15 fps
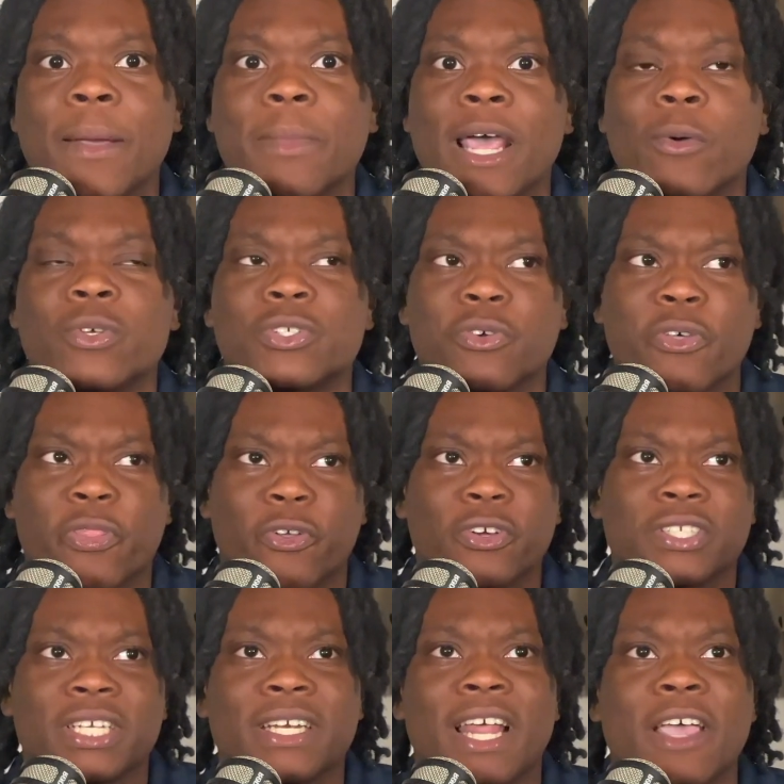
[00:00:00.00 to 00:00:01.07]
that was on
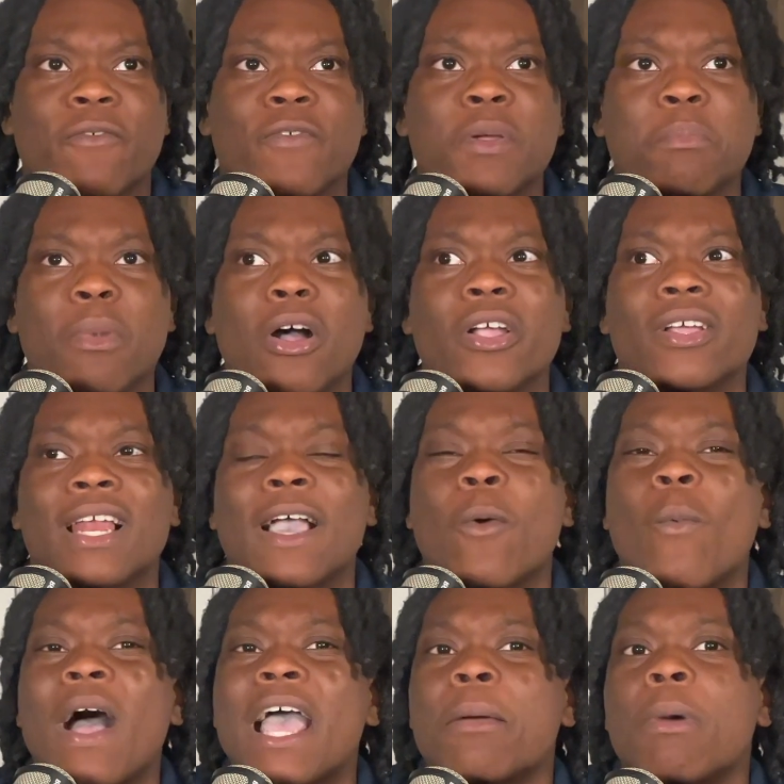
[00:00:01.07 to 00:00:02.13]
Thursday night football, and you're like,
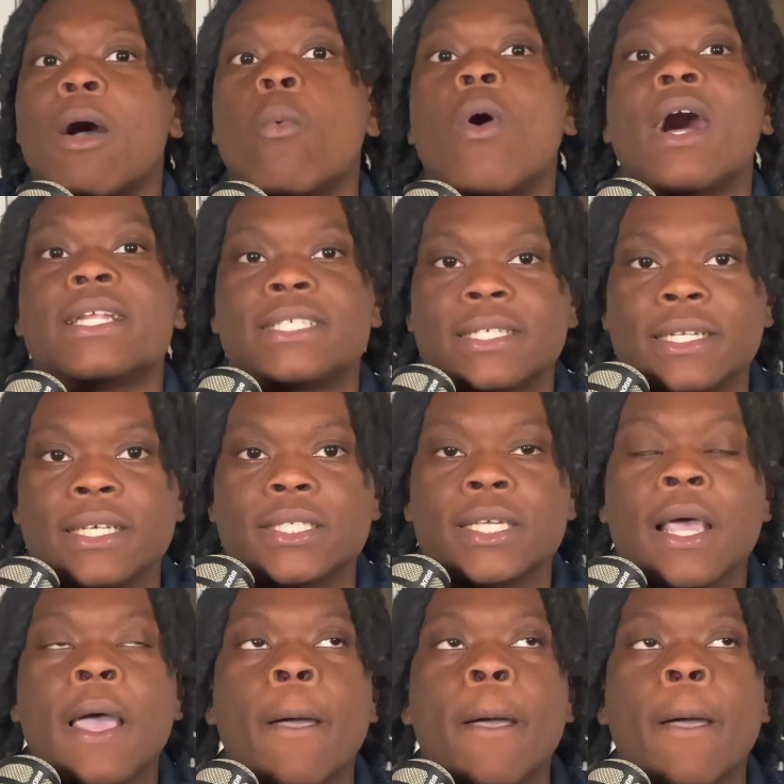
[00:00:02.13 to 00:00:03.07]
why am I watching this?